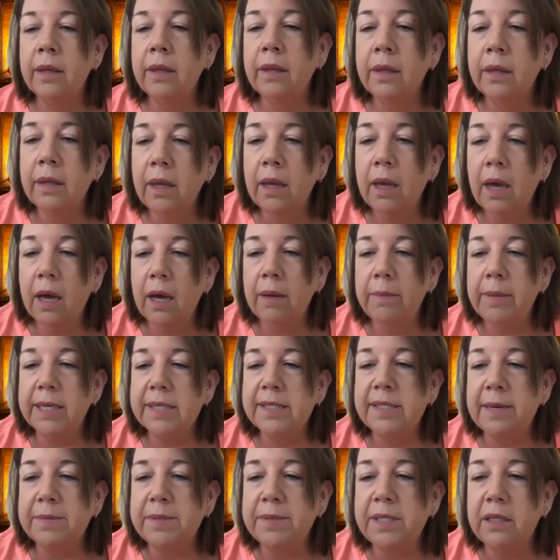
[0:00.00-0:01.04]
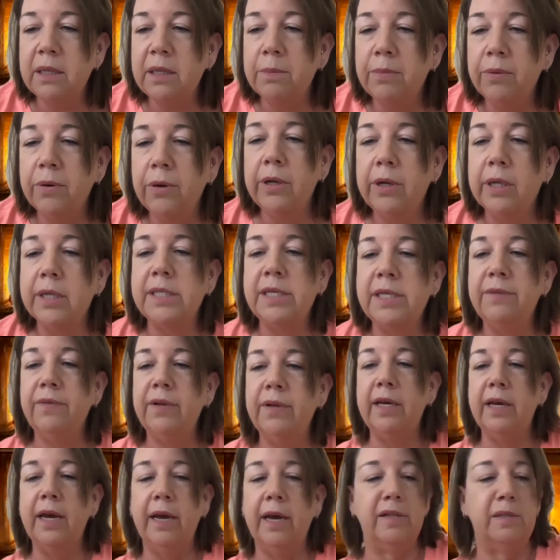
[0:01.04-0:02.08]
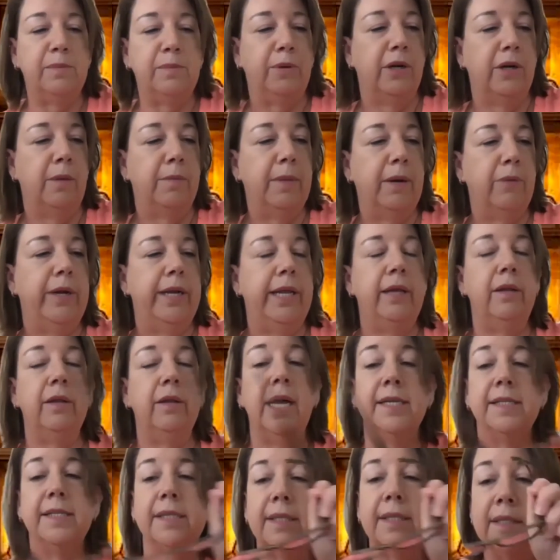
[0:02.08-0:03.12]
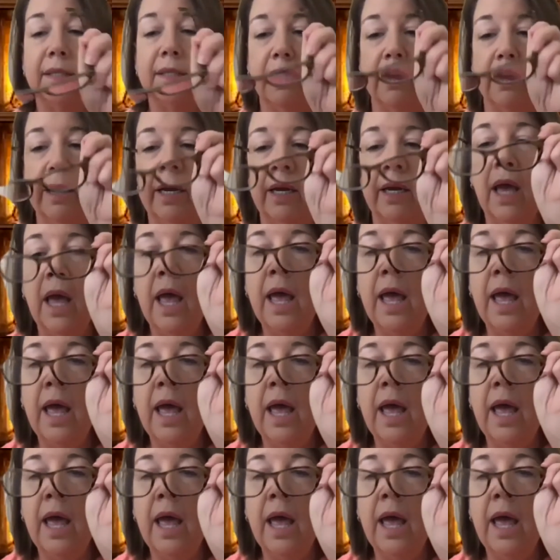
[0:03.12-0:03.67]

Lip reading: Accepting that productivity, I have to put on my reading glasses, sorry.